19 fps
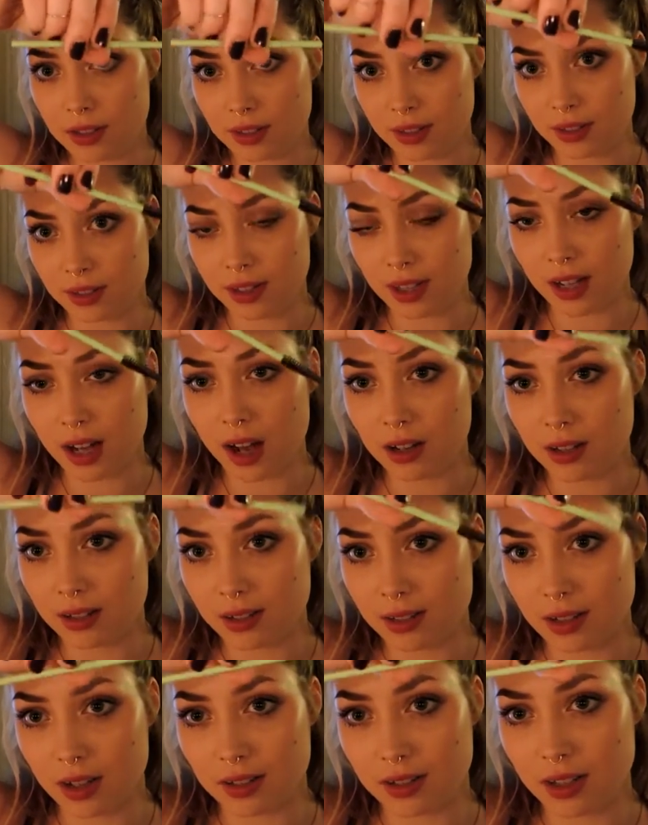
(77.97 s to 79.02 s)
This is the
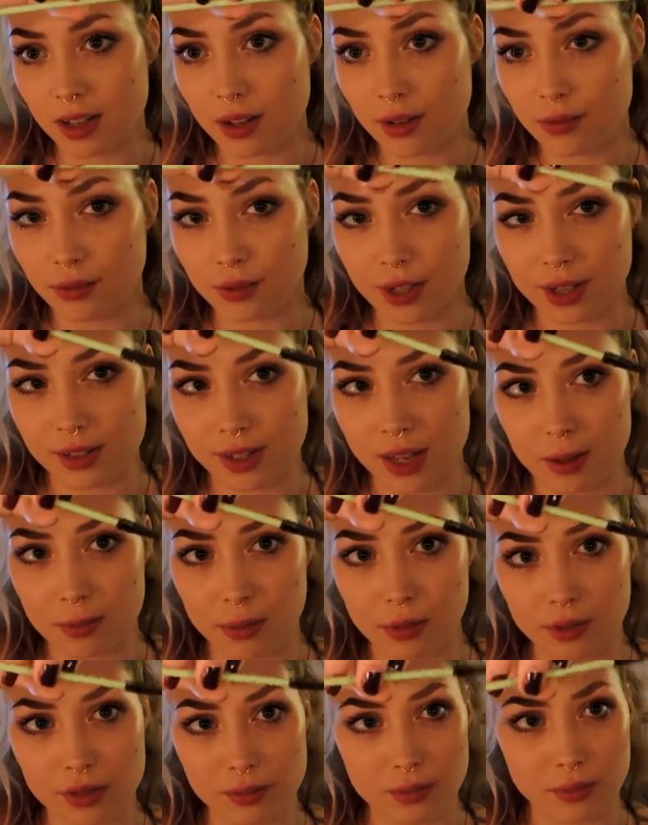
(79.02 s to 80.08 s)
Anastasia free
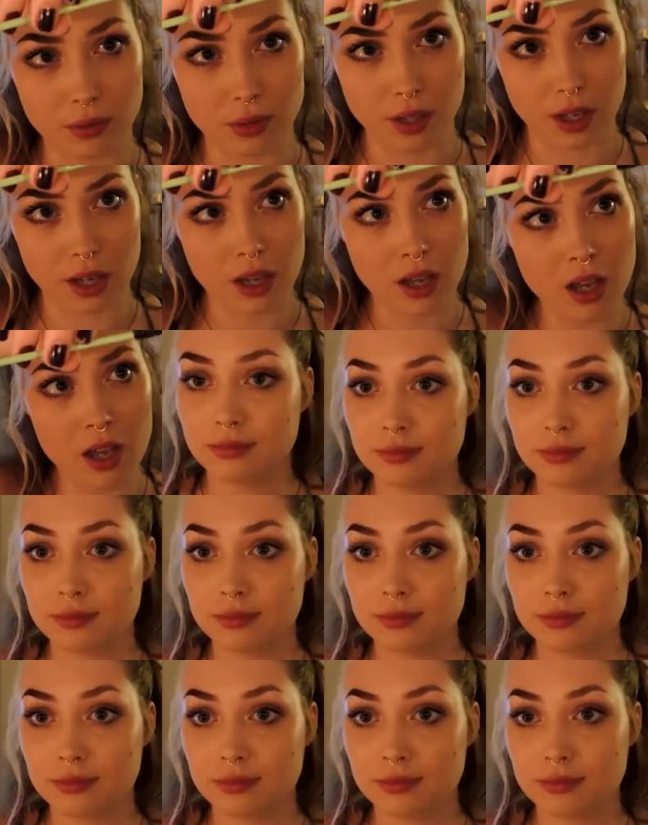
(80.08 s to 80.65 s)
sample spoolie,